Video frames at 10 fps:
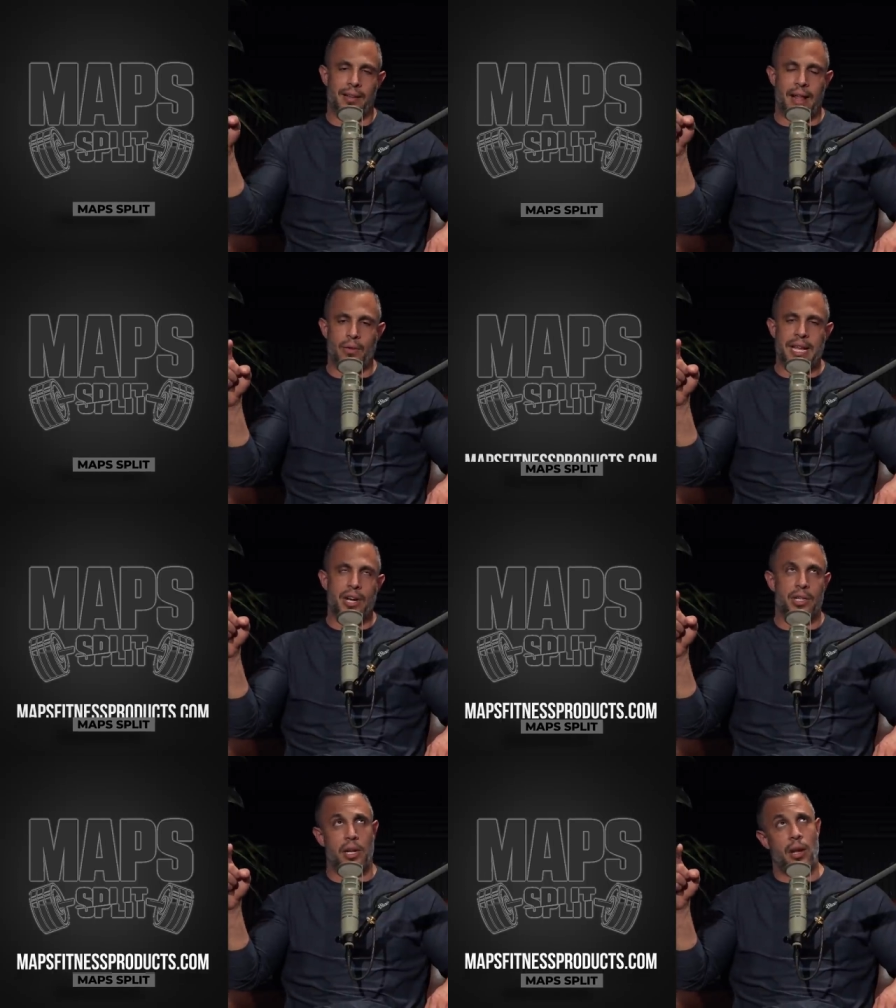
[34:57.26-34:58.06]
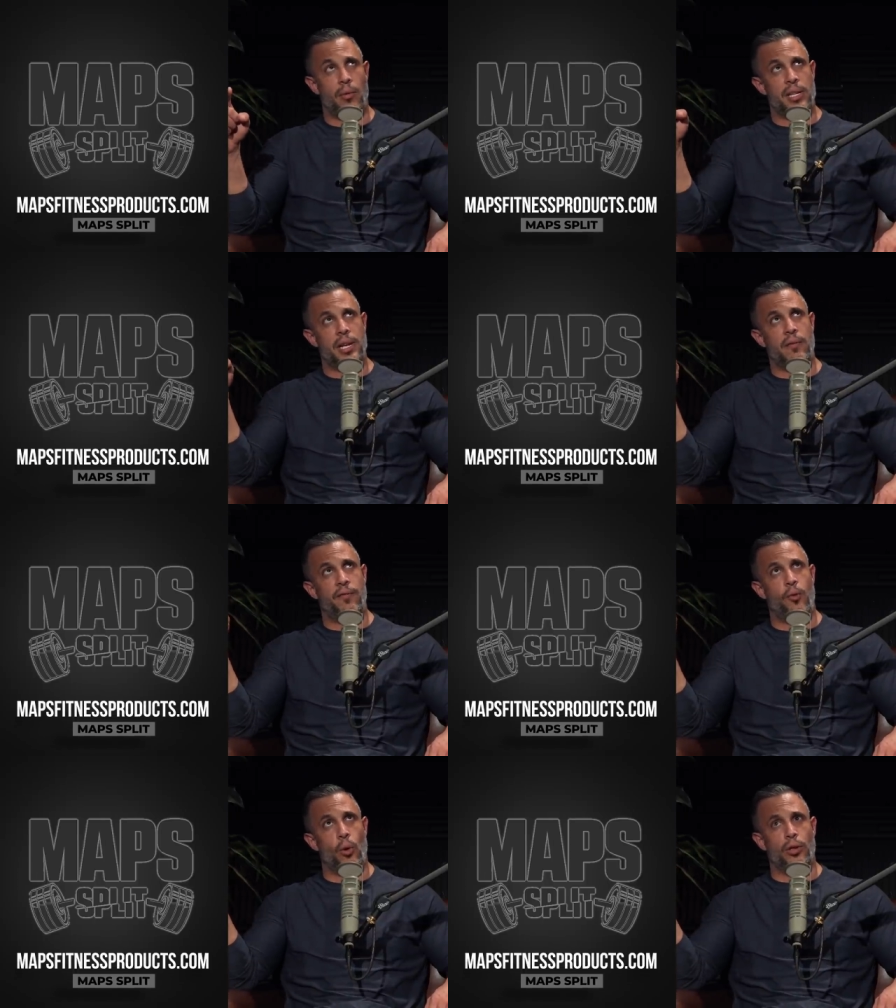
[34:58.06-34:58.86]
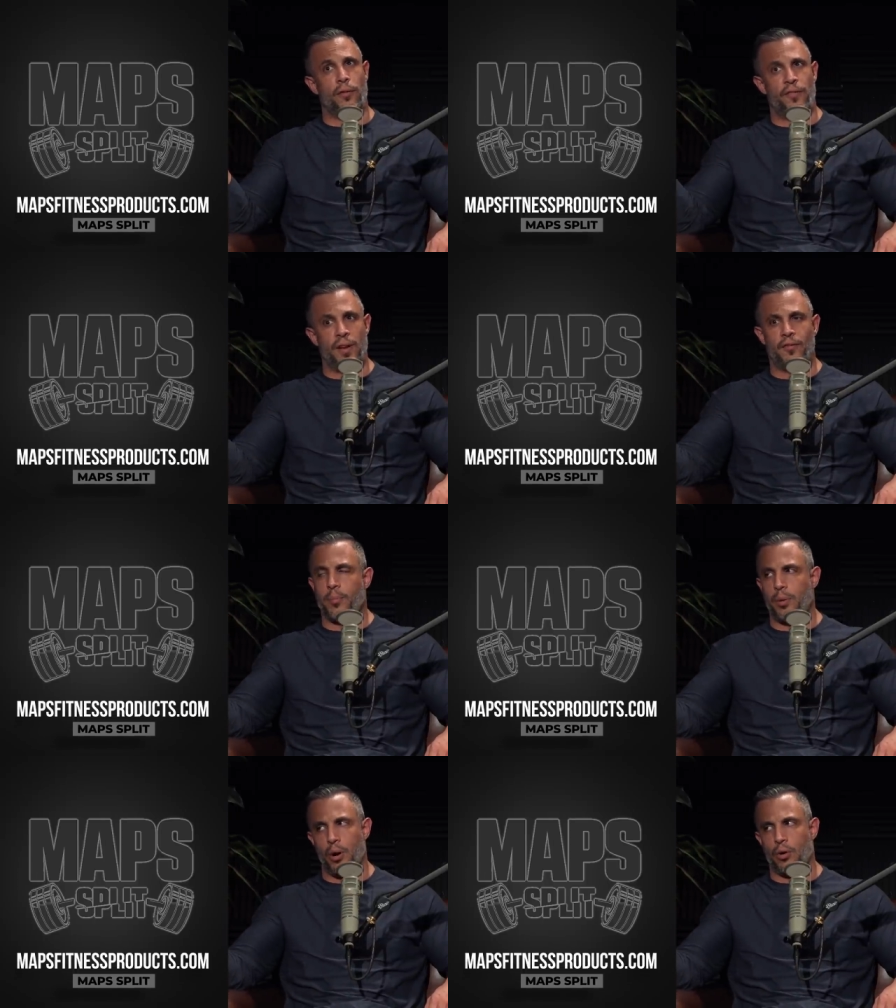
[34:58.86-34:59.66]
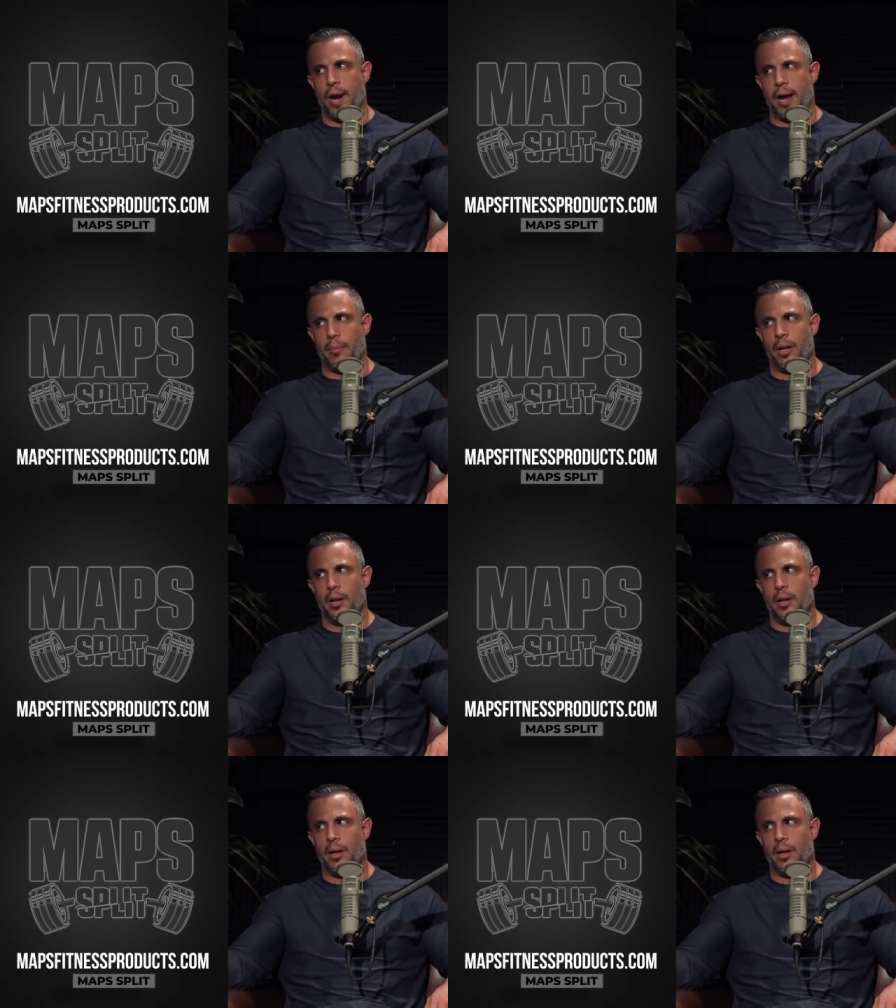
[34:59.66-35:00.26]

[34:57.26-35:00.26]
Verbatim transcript: That was actually, I want to say, the fourth or fifth program